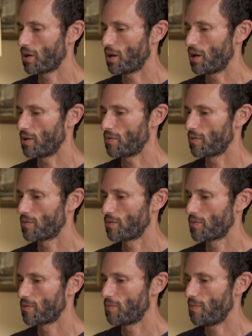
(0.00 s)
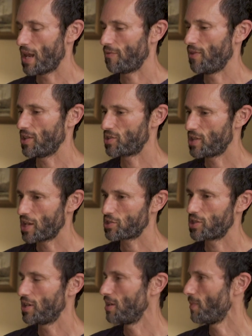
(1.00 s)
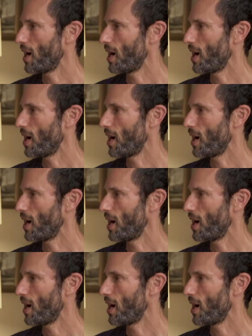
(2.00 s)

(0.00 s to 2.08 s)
uh, manifest destiny